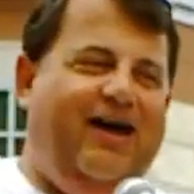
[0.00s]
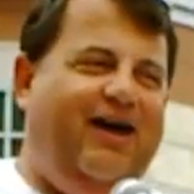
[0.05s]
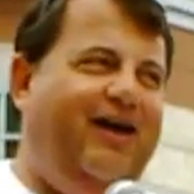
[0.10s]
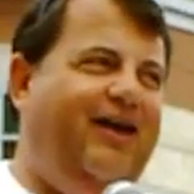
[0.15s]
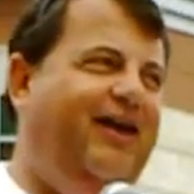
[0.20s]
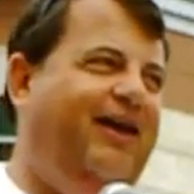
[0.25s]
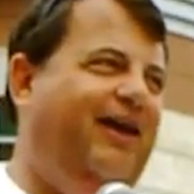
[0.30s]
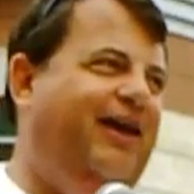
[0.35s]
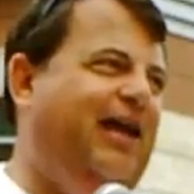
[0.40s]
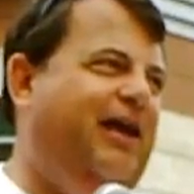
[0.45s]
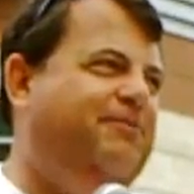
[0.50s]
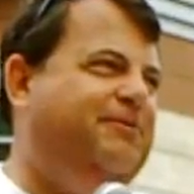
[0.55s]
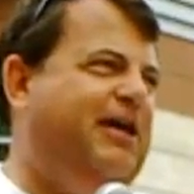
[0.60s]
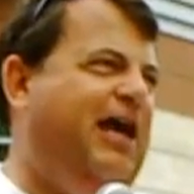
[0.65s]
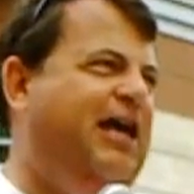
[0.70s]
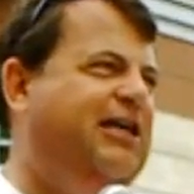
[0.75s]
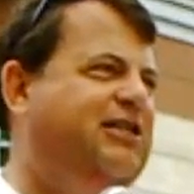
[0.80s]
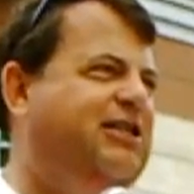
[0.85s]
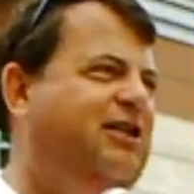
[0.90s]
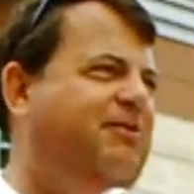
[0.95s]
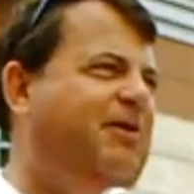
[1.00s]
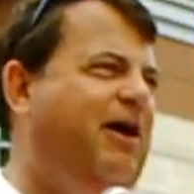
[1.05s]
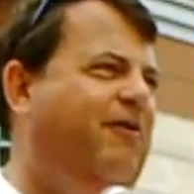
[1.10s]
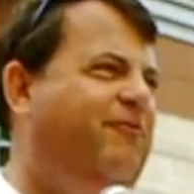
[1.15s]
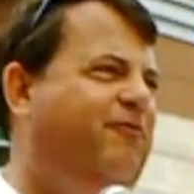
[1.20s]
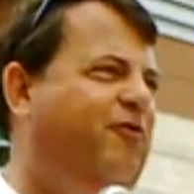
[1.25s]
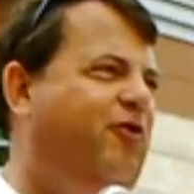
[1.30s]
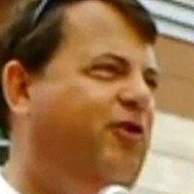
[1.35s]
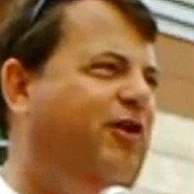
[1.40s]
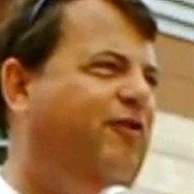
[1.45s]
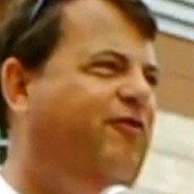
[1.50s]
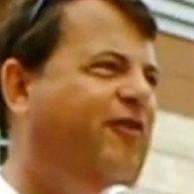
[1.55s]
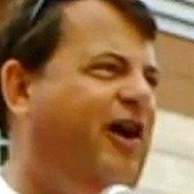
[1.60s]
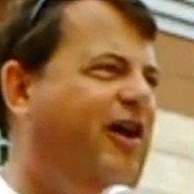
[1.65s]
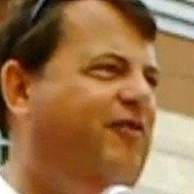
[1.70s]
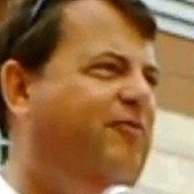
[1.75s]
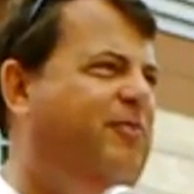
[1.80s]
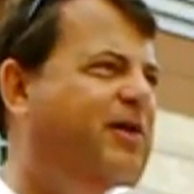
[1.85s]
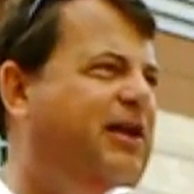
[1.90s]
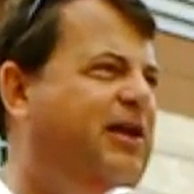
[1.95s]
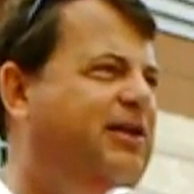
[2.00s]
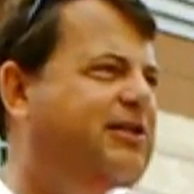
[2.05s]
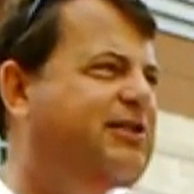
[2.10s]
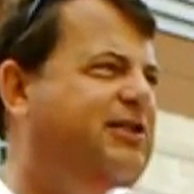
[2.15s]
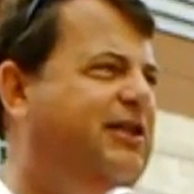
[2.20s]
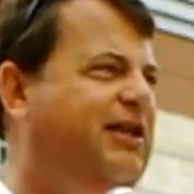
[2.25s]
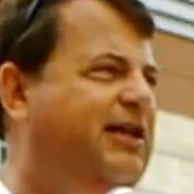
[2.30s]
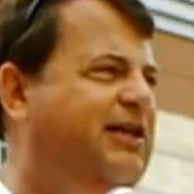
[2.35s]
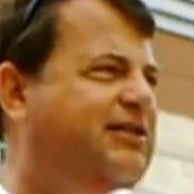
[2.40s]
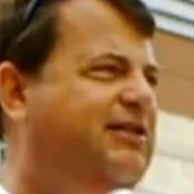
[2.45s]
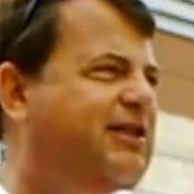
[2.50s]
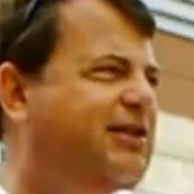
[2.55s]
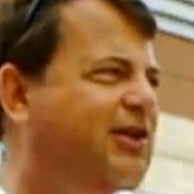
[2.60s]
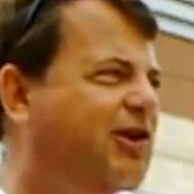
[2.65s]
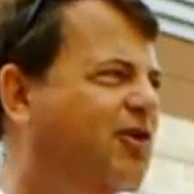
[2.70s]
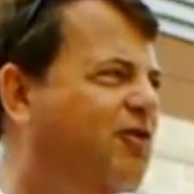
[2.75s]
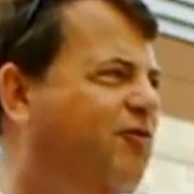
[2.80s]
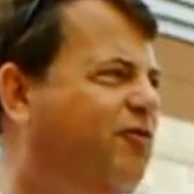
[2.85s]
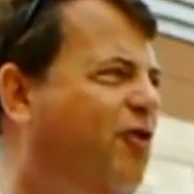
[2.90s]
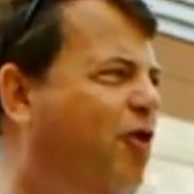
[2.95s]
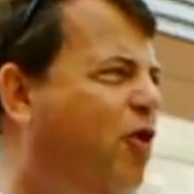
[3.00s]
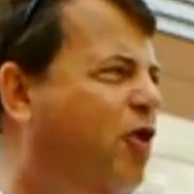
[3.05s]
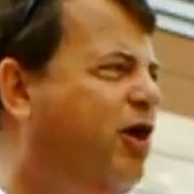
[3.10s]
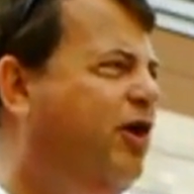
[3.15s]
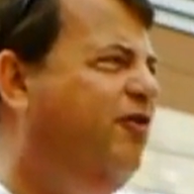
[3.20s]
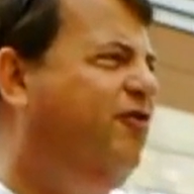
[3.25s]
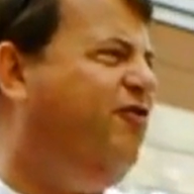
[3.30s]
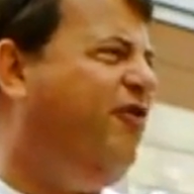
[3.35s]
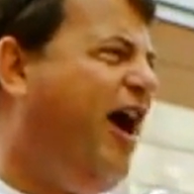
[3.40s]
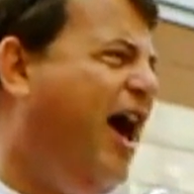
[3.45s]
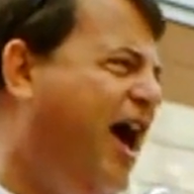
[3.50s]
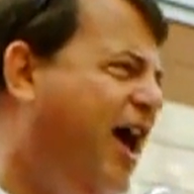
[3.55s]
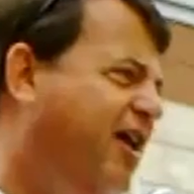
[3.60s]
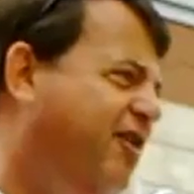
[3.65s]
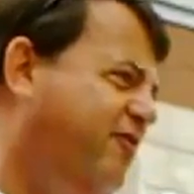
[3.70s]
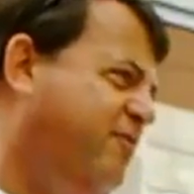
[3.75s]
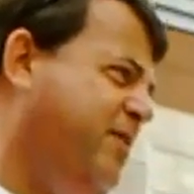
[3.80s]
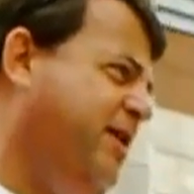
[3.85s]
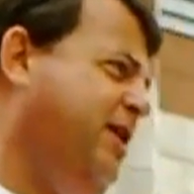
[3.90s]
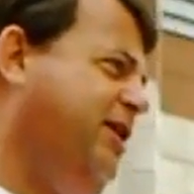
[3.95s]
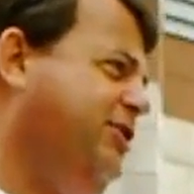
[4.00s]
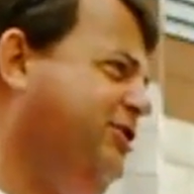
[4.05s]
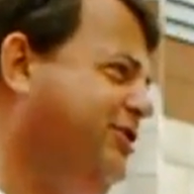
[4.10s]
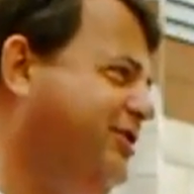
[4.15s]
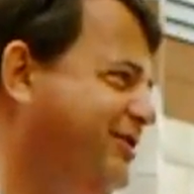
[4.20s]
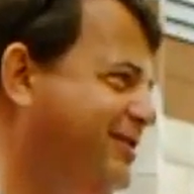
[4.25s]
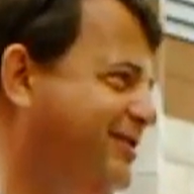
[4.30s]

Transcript: He keeps asking about 45 minutes, and I said, no, 4 to 5 minutes.